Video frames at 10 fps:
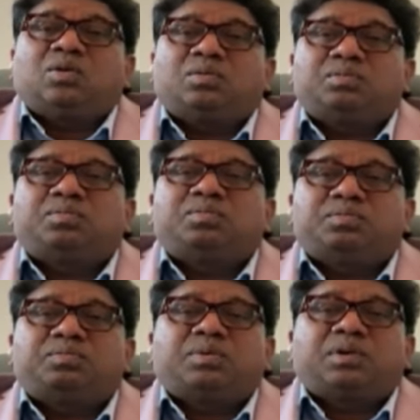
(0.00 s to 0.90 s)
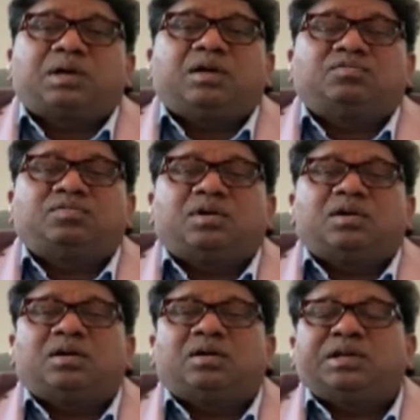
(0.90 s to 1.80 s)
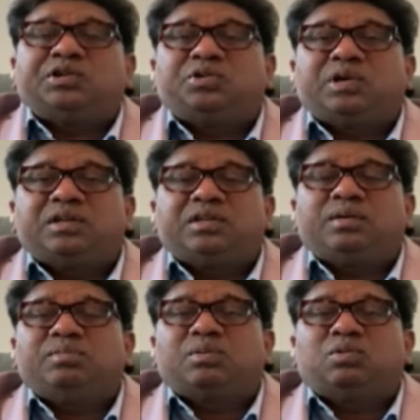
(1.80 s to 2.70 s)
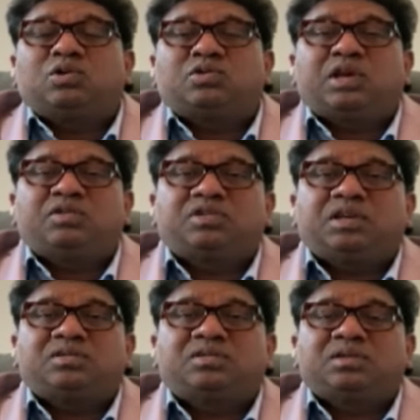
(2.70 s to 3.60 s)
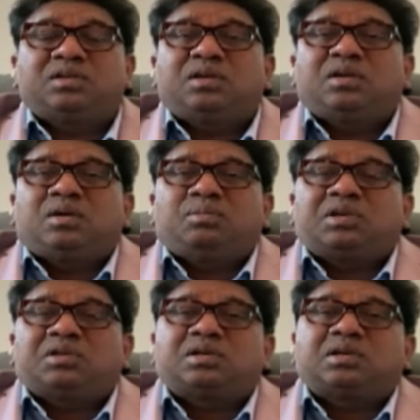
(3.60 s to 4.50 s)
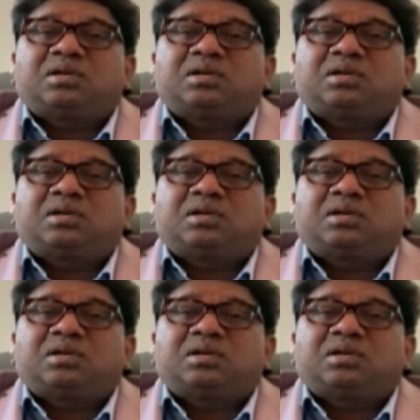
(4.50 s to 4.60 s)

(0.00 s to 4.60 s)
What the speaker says: you know, kind of educate them about safe sex, because